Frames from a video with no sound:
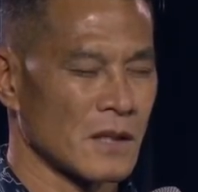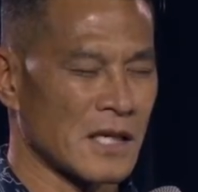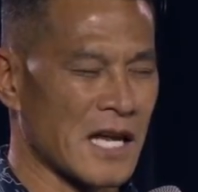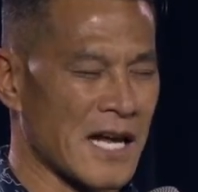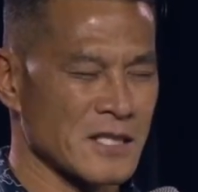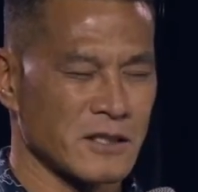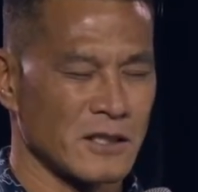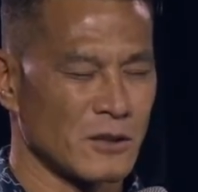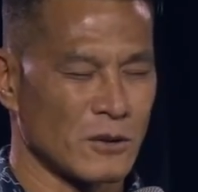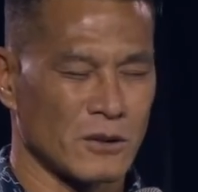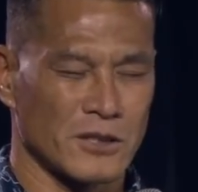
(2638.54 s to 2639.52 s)
And lastly,
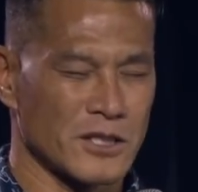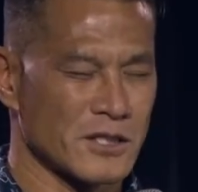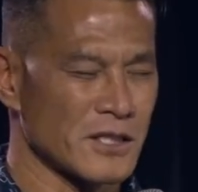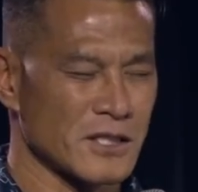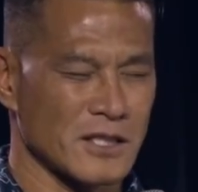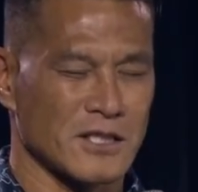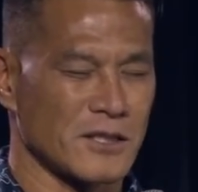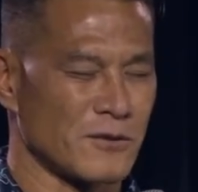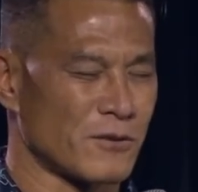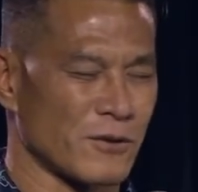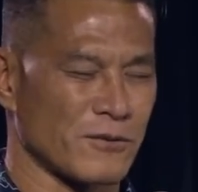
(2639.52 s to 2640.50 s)
Lord, just as a
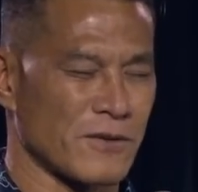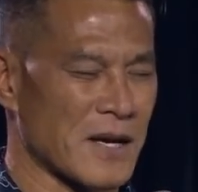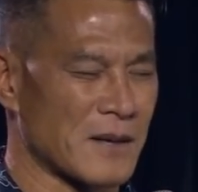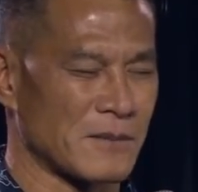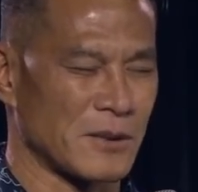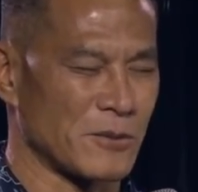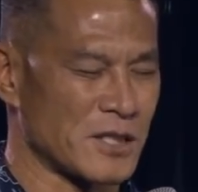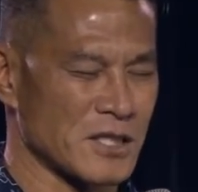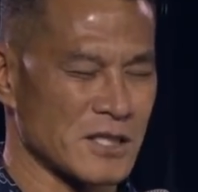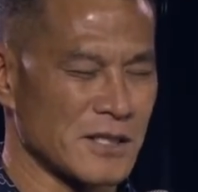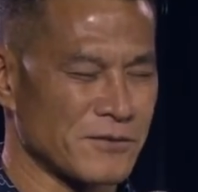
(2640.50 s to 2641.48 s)
C4 family, we
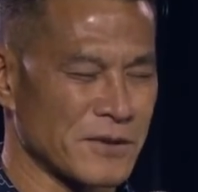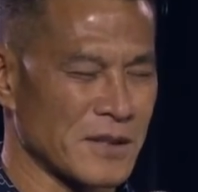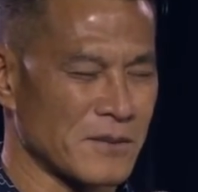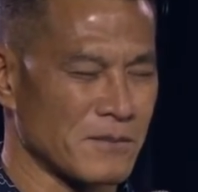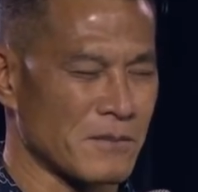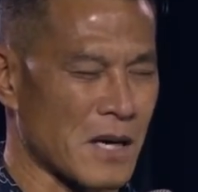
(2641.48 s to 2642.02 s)
just lift up